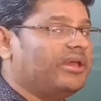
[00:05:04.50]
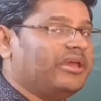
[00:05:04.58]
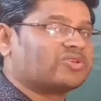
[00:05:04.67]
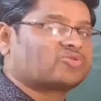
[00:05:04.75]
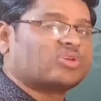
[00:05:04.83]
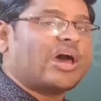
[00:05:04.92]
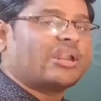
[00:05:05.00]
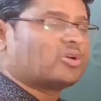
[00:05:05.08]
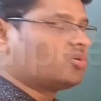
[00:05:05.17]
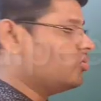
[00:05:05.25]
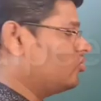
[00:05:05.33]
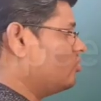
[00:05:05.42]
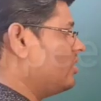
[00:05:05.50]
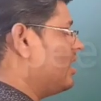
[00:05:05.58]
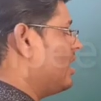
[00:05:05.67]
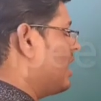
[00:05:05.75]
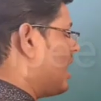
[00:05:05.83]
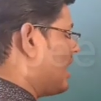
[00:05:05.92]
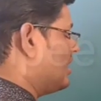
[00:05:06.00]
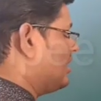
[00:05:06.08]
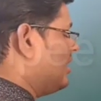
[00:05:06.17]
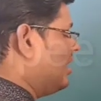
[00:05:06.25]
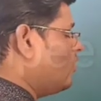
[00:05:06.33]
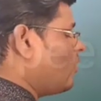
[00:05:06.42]
is R2,
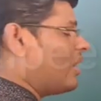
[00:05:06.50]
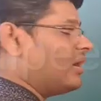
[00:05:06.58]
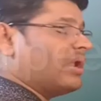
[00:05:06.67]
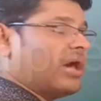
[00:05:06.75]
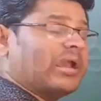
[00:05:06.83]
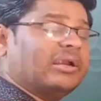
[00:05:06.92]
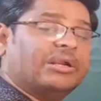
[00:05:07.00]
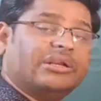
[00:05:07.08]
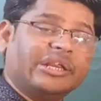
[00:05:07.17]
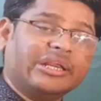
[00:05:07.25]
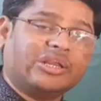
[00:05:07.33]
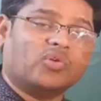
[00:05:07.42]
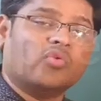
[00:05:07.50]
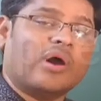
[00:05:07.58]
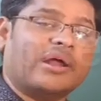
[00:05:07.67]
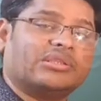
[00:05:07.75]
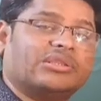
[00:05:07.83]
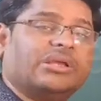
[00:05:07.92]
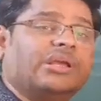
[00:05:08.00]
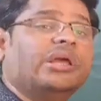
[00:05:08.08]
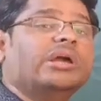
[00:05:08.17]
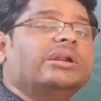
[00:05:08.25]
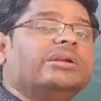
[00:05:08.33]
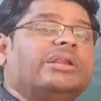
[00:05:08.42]
and D1 and D2 are the
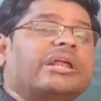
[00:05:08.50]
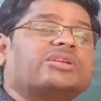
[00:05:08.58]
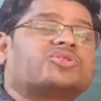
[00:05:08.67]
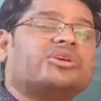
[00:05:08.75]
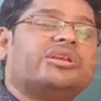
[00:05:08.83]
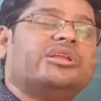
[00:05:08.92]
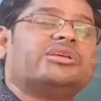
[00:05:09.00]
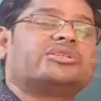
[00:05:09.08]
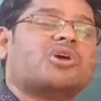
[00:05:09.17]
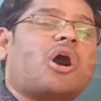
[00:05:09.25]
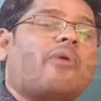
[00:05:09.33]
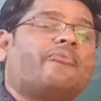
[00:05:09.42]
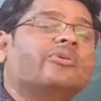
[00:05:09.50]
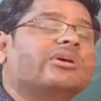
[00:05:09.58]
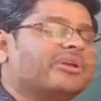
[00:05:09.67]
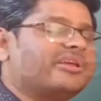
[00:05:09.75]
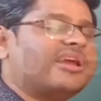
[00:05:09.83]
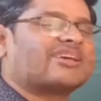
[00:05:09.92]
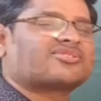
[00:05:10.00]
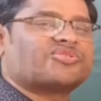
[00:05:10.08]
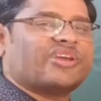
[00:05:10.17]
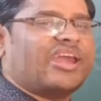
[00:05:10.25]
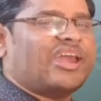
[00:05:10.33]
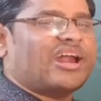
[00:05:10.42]
densities of gas
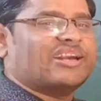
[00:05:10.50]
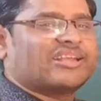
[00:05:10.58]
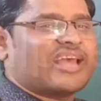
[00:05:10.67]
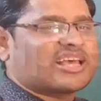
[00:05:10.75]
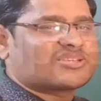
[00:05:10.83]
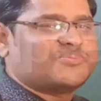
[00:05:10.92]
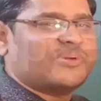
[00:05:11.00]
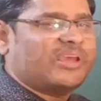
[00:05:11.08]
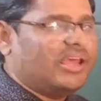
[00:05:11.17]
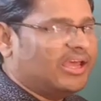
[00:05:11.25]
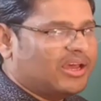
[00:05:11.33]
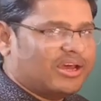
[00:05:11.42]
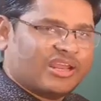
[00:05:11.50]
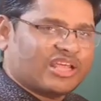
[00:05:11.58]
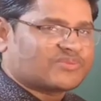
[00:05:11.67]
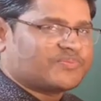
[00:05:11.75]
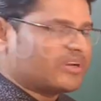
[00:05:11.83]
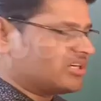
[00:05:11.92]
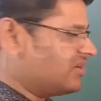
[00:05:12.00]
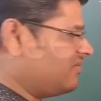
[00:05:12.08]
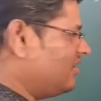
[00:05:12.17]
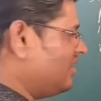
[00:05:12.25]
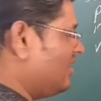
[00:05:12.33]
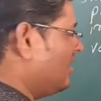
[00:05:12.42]
A and gas B
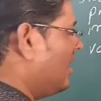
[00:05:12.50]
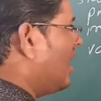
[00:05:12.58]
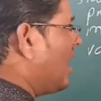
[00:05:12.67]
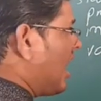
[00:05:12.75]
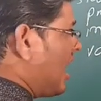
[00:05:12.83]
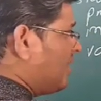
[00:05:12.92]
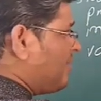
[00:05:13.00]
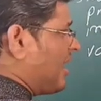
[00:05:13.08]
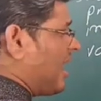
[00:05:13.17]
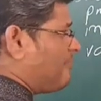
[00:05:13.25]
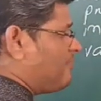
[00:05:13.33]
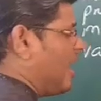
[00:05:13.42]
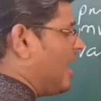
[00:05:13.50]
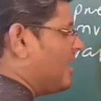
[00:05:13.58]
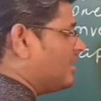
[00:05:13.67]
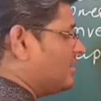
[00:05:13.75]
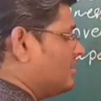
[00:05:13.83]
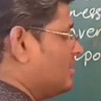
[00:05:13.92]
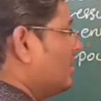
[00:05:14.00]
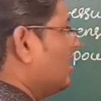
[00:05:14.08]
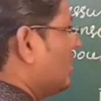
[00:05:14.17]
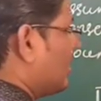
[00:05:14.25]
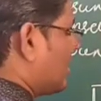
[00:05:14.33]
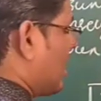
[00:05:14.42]
respectively. And by applying
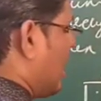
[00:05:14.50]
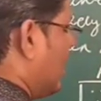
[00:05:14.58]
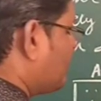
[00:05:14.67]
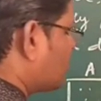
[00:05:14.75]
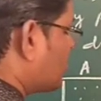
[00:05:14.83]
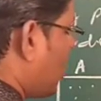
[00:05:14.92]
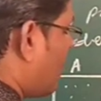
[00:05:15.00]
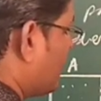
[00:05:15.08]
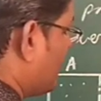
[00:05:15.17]
Graham's law of